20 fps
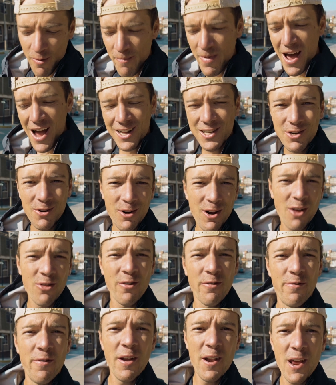back to another
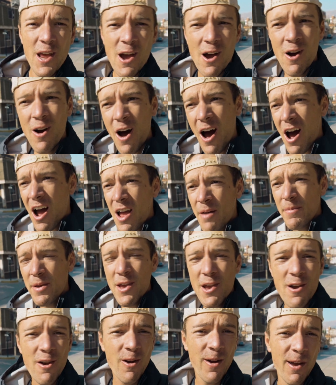video. I am
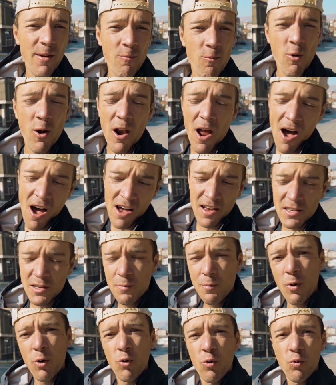here in Huaraz,
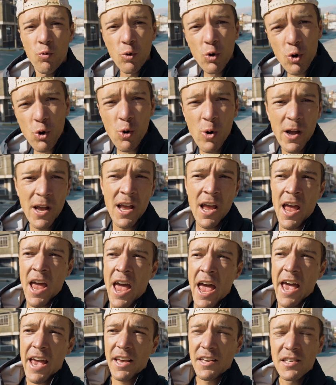Peru,
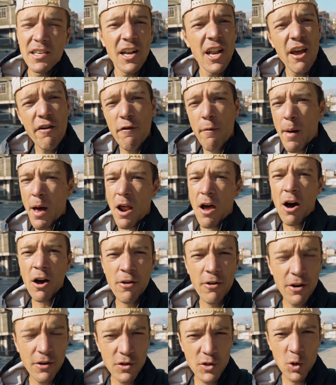a city of about
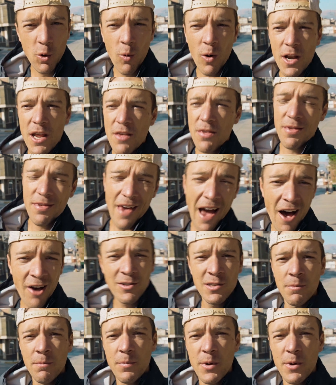120,000